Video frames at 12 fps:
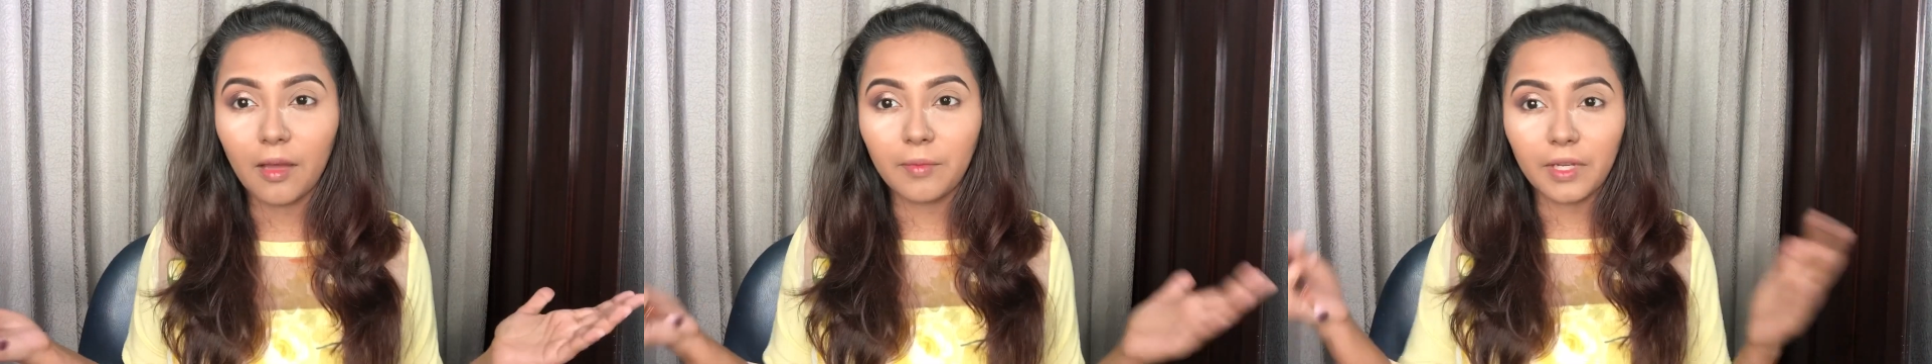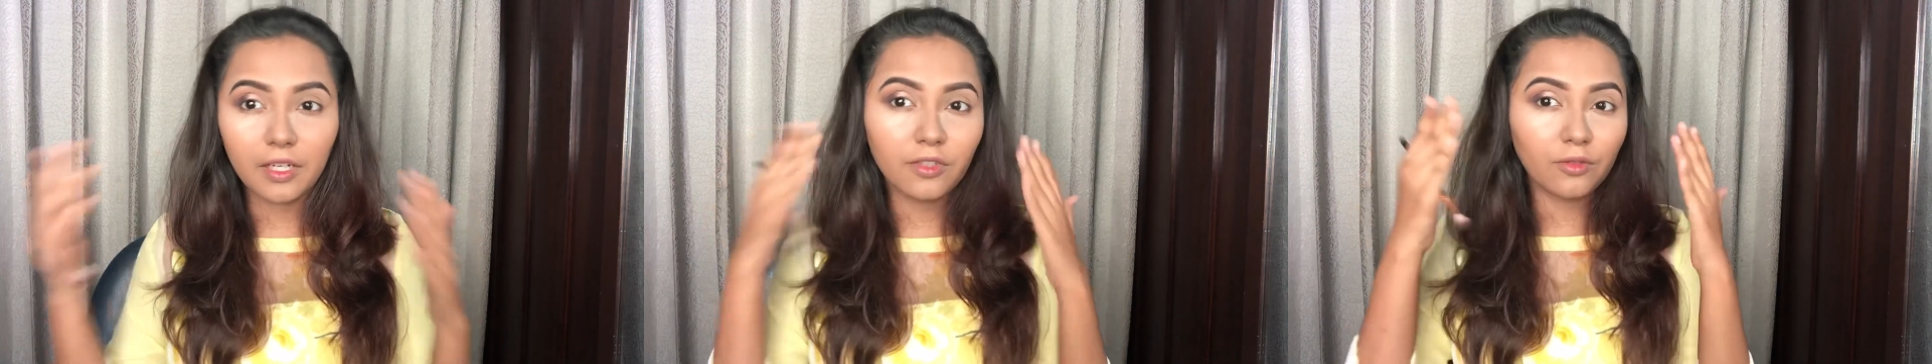I'm
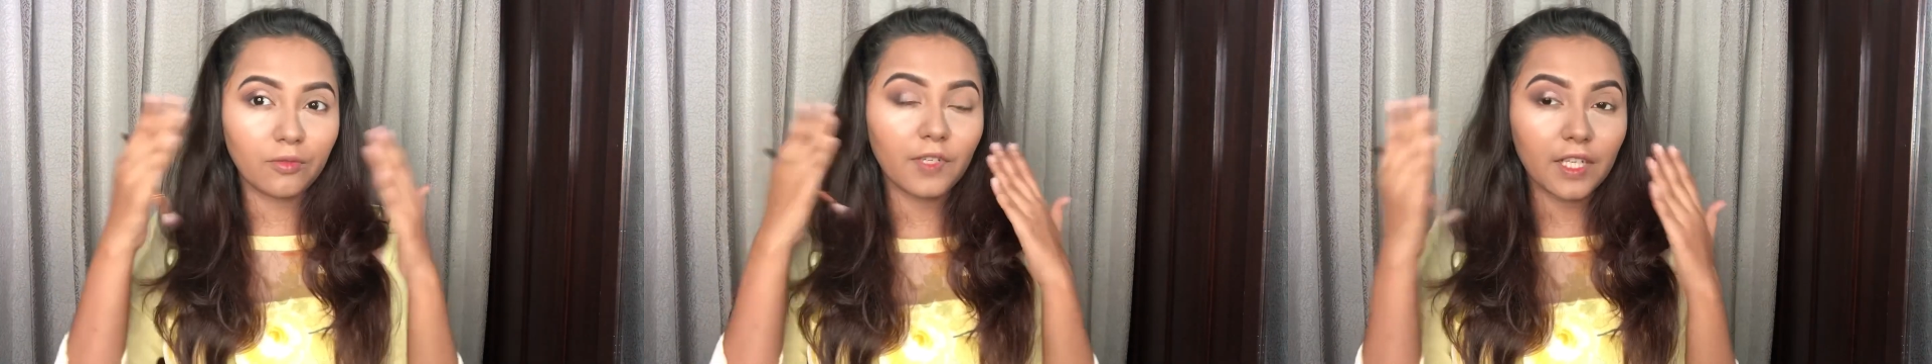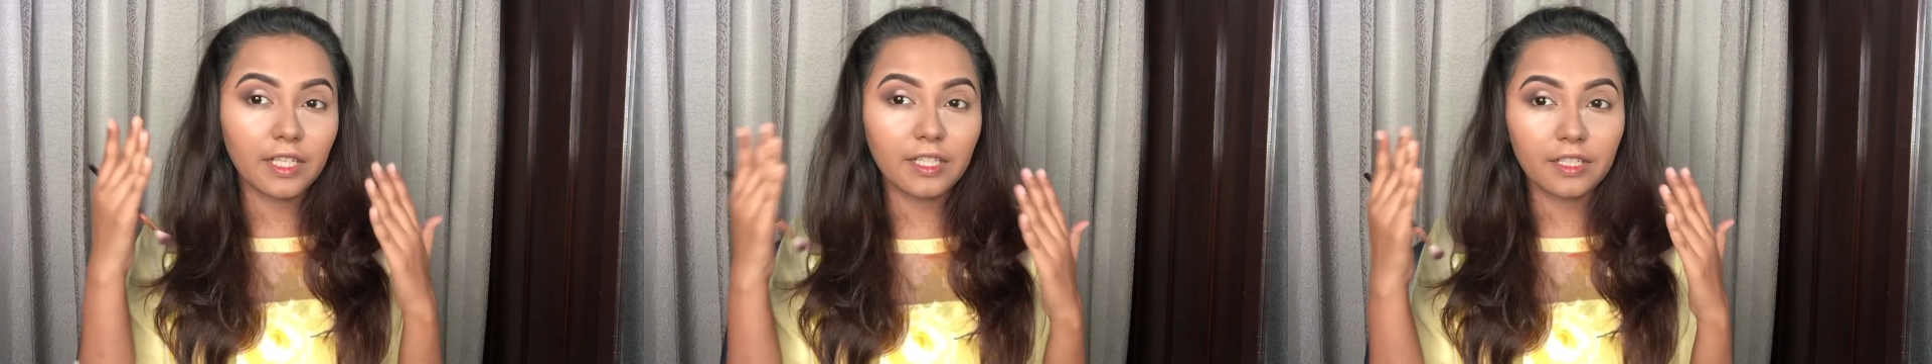gonna do
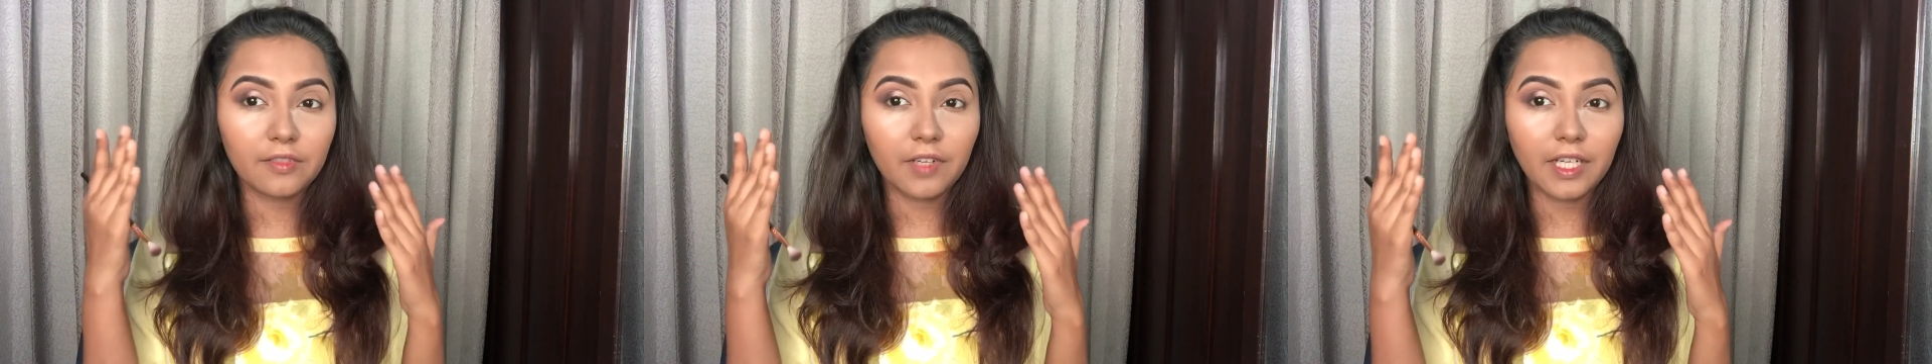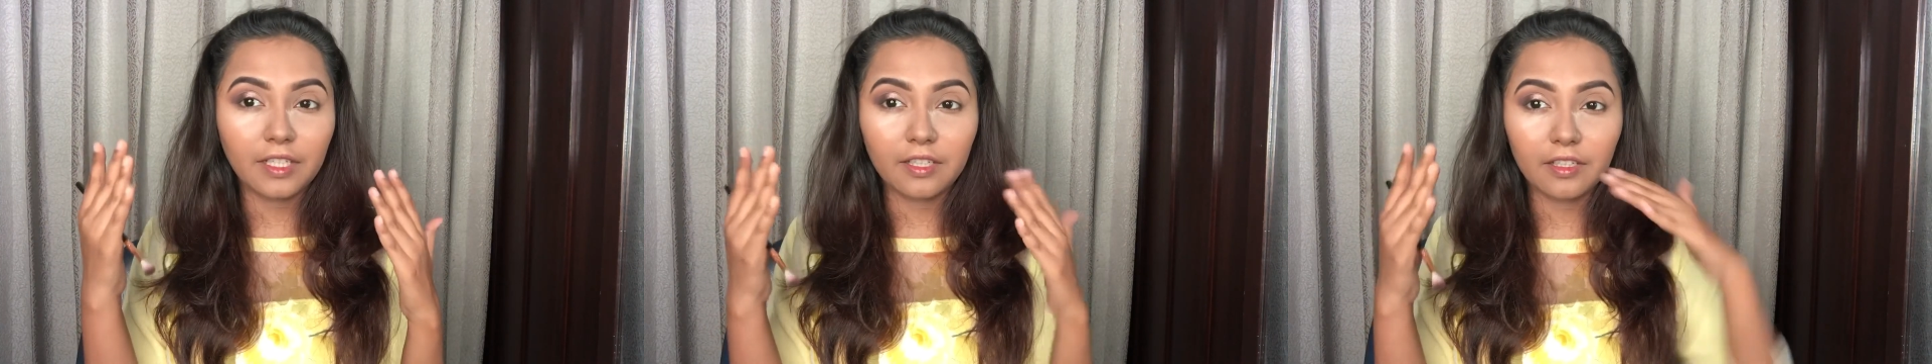what I did
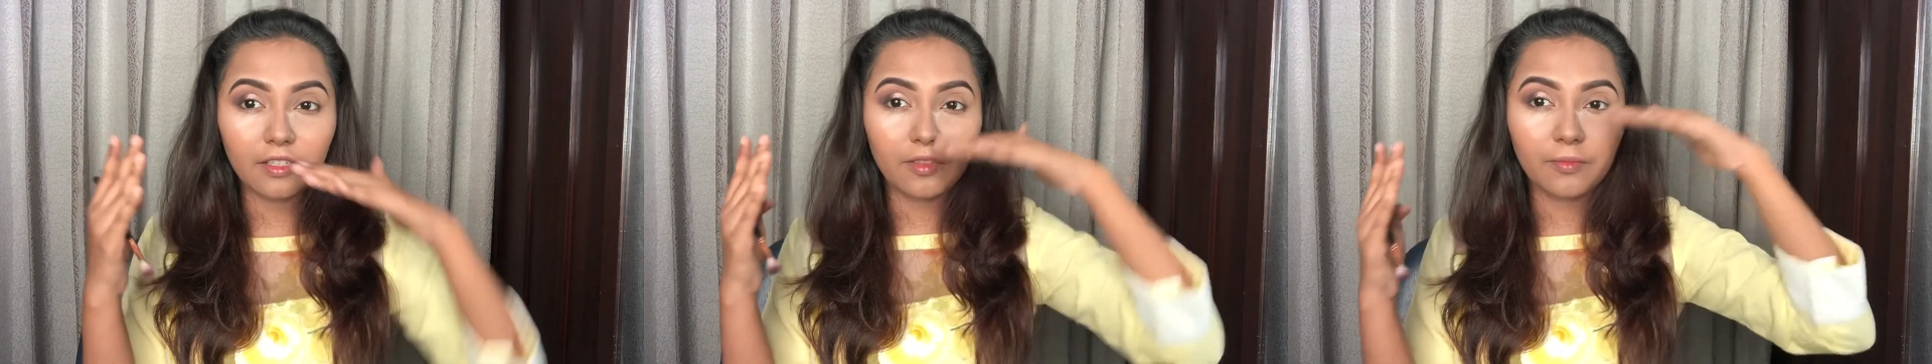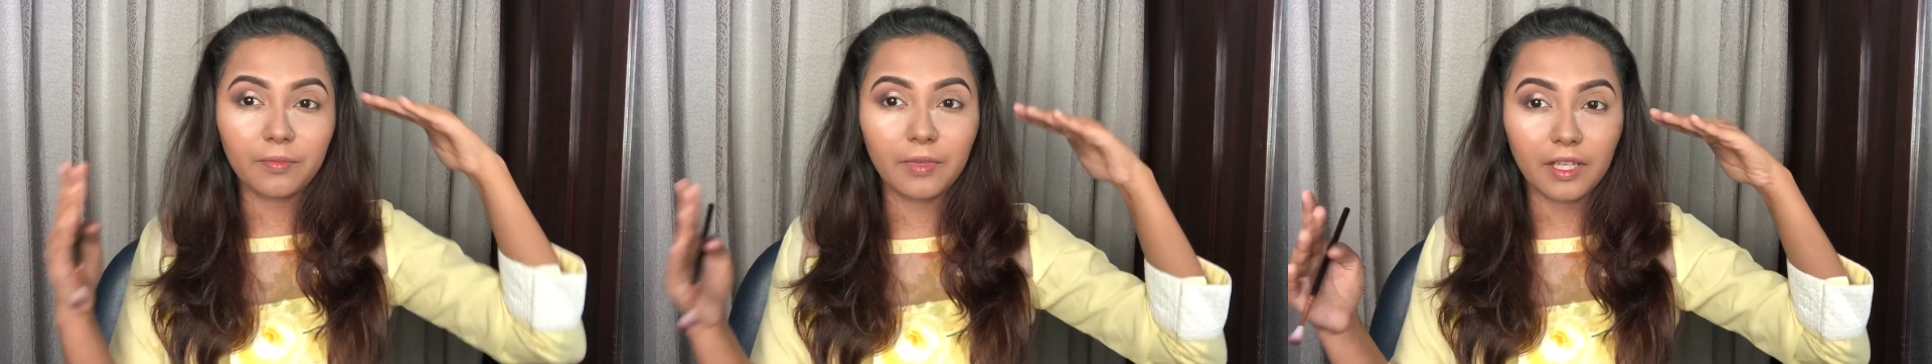right here
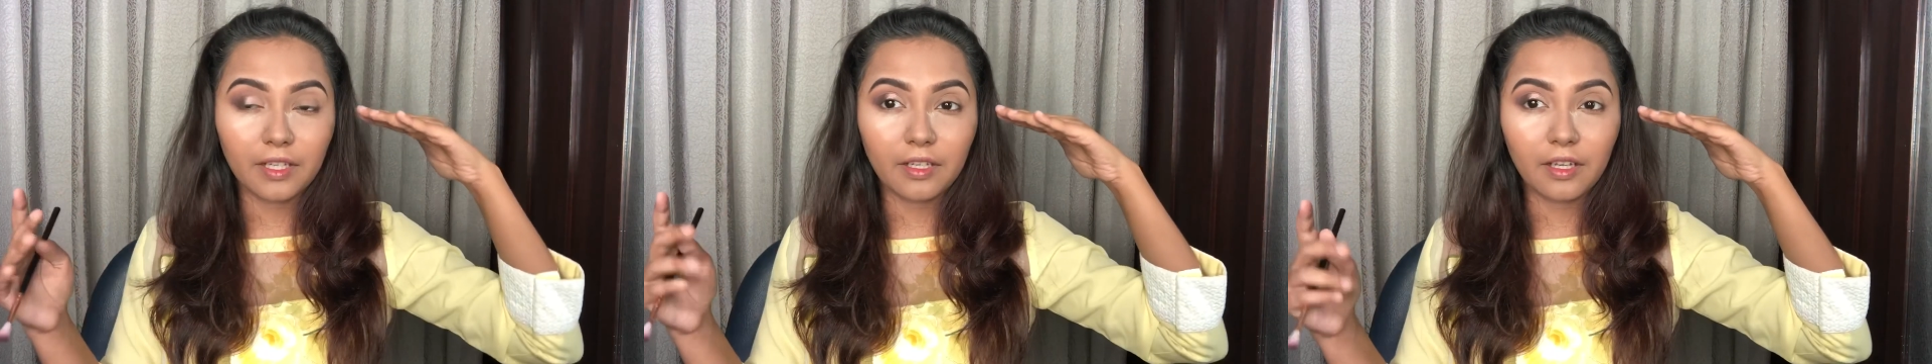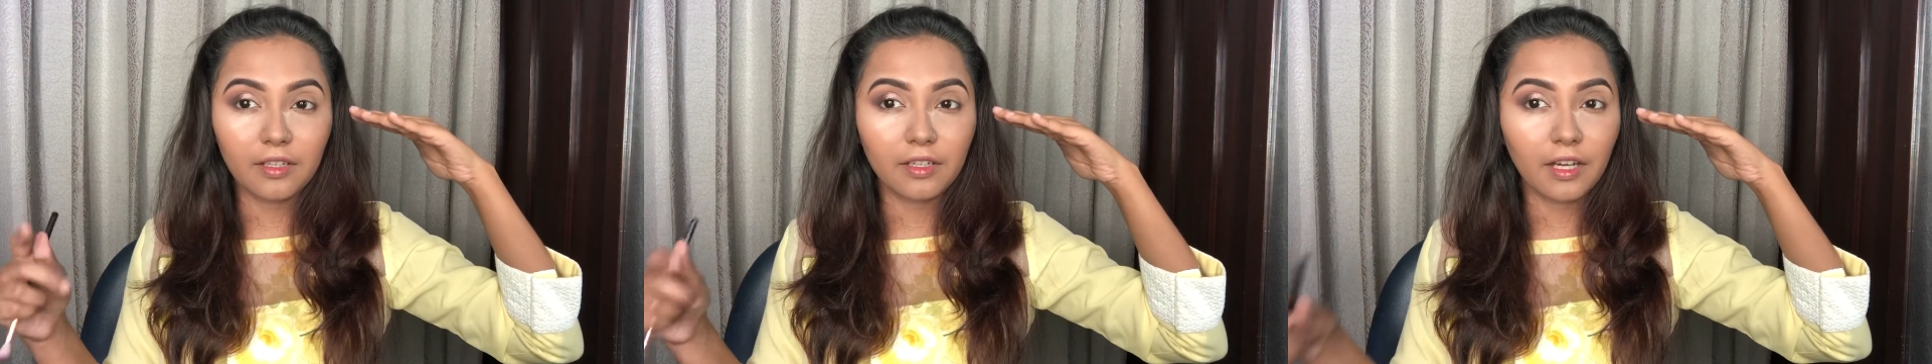on my
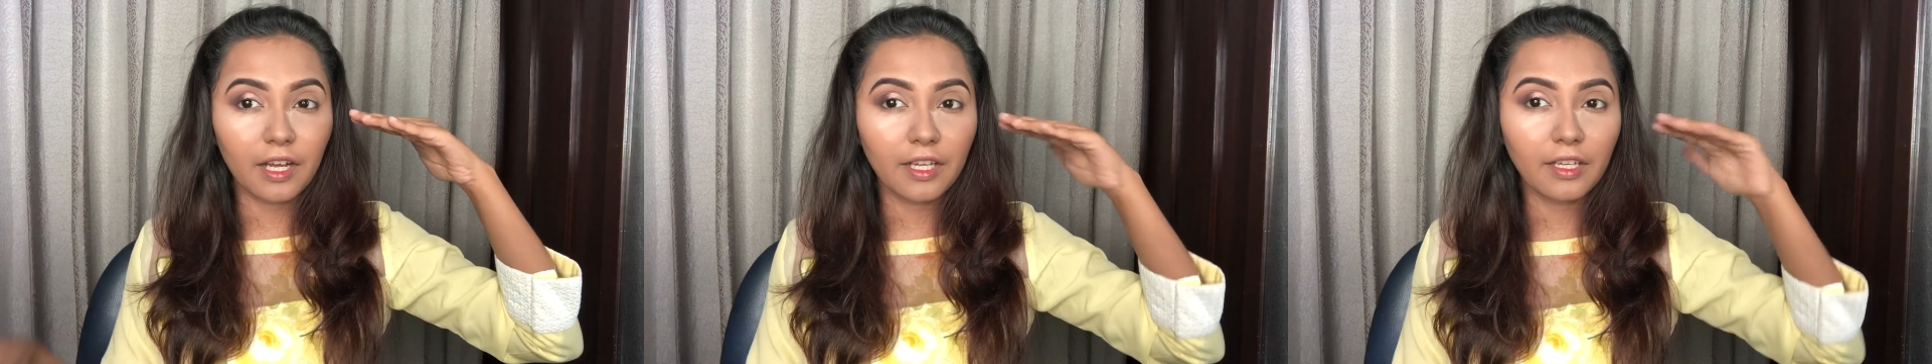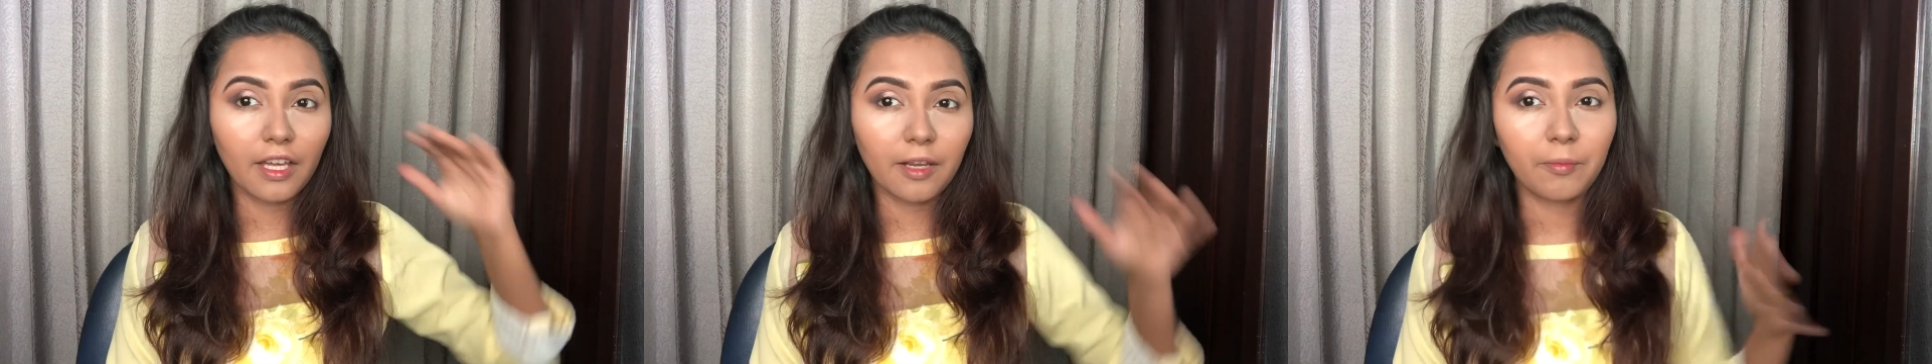other
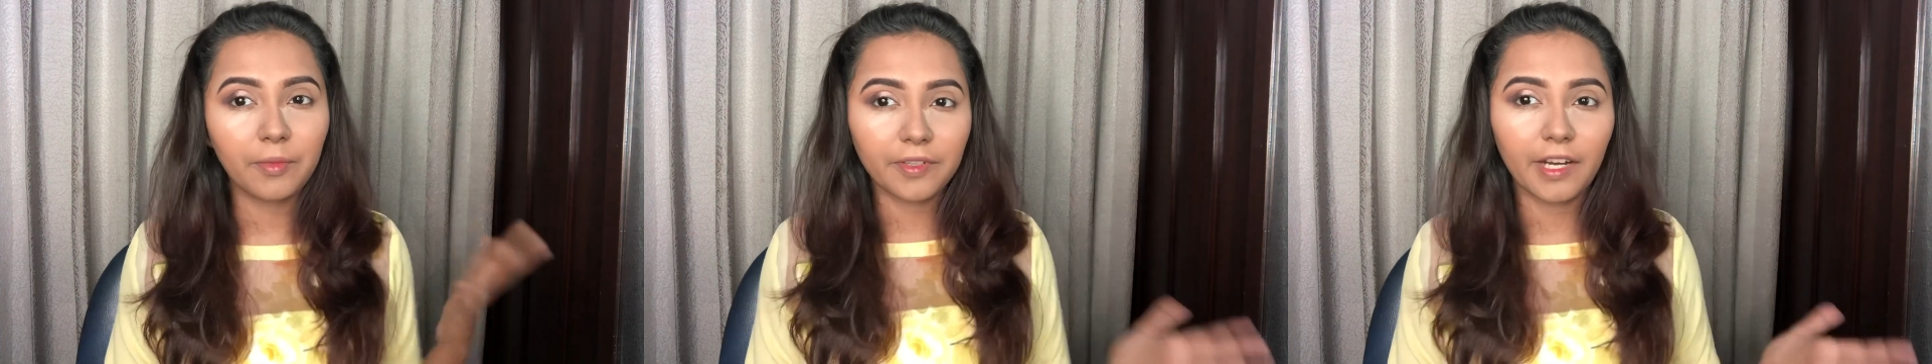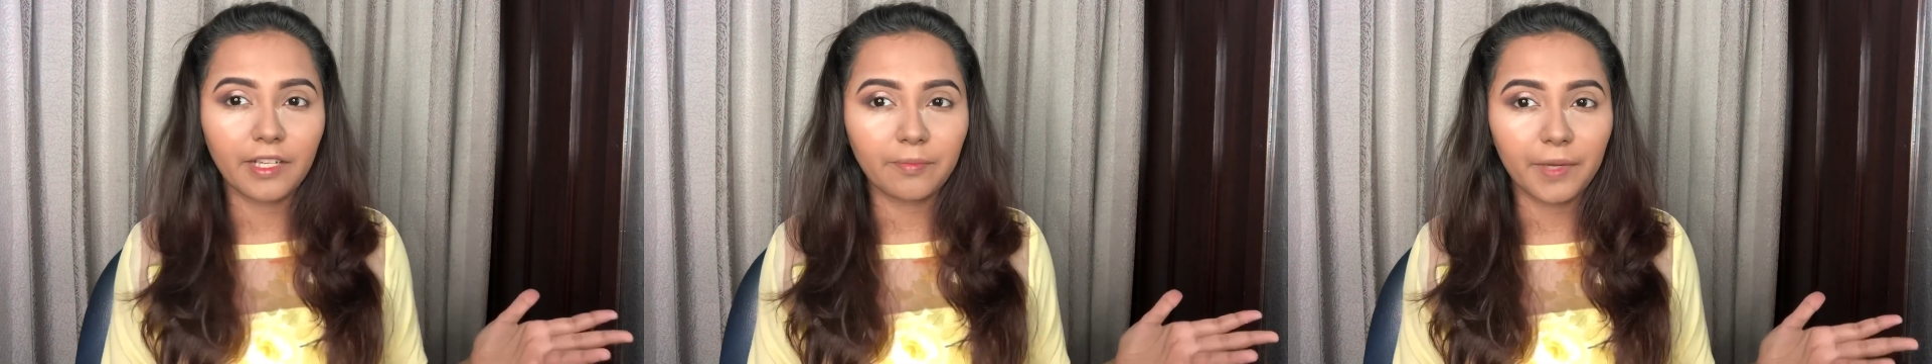eye and be
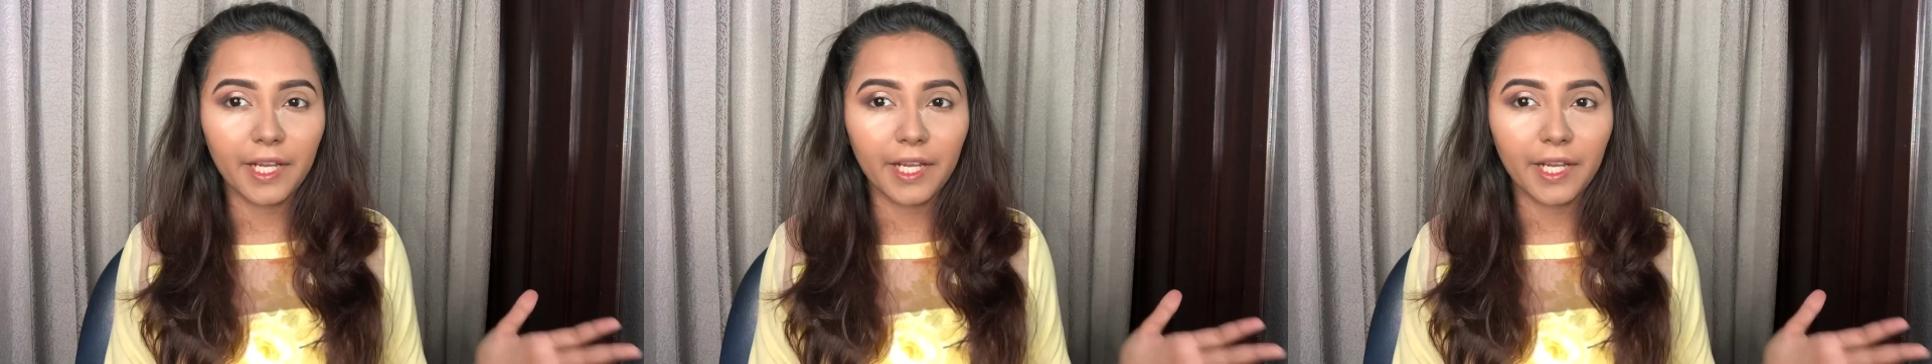right